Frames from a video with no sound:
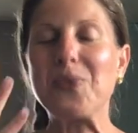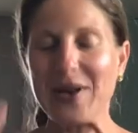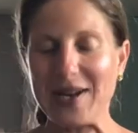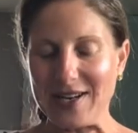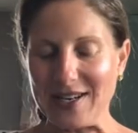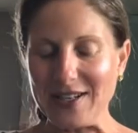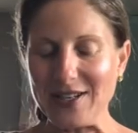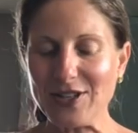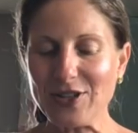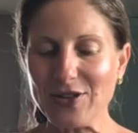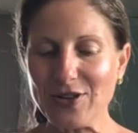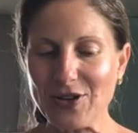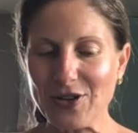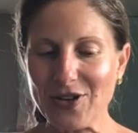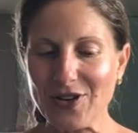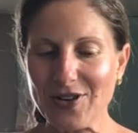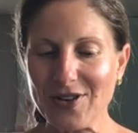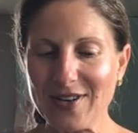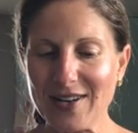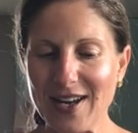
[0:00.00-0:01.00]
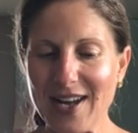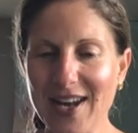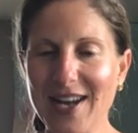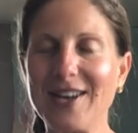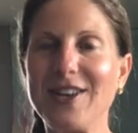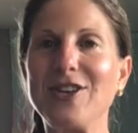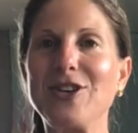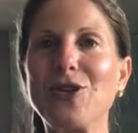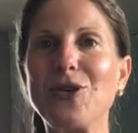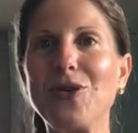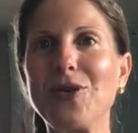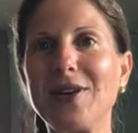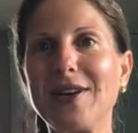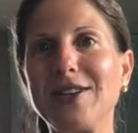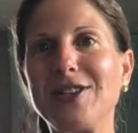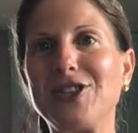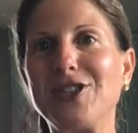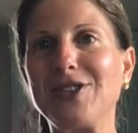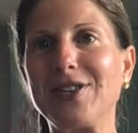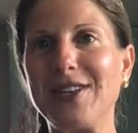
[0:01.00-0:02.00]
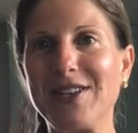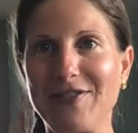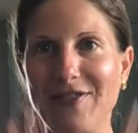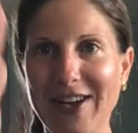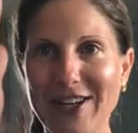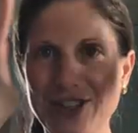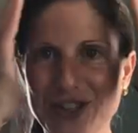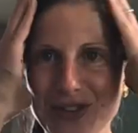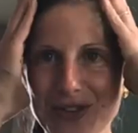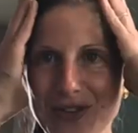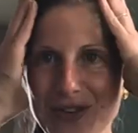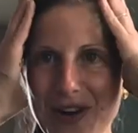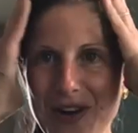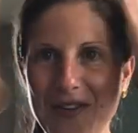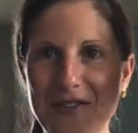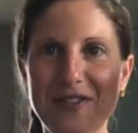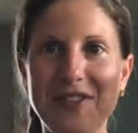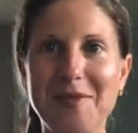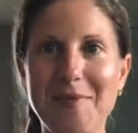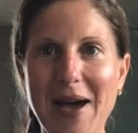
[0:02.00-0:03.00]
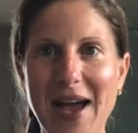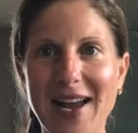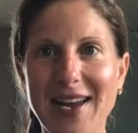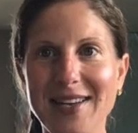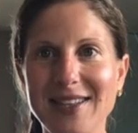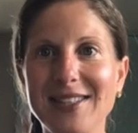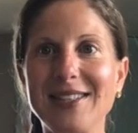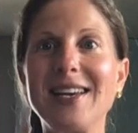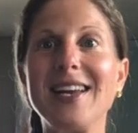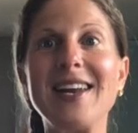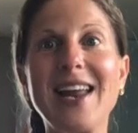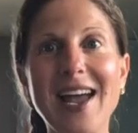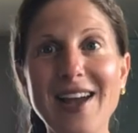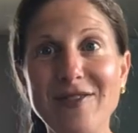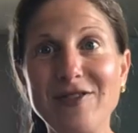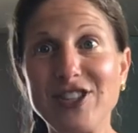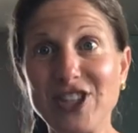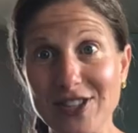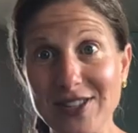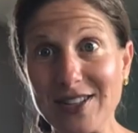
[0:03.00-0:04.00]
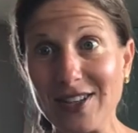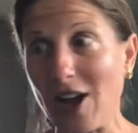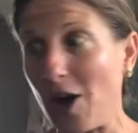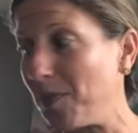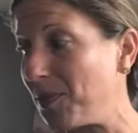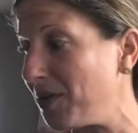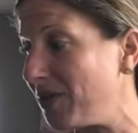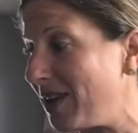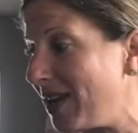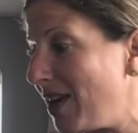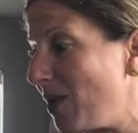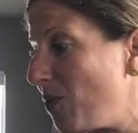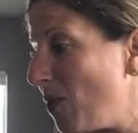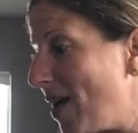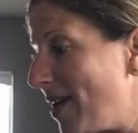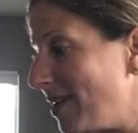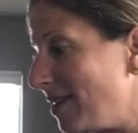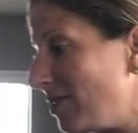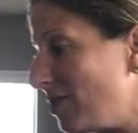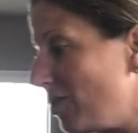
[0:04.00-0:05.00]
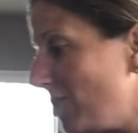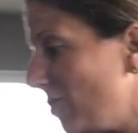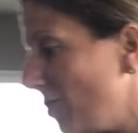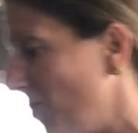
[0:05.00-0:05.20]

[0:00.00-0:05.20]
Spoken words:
reading to learn and encourage adventure of the mind. And I have just a couple that I wanted to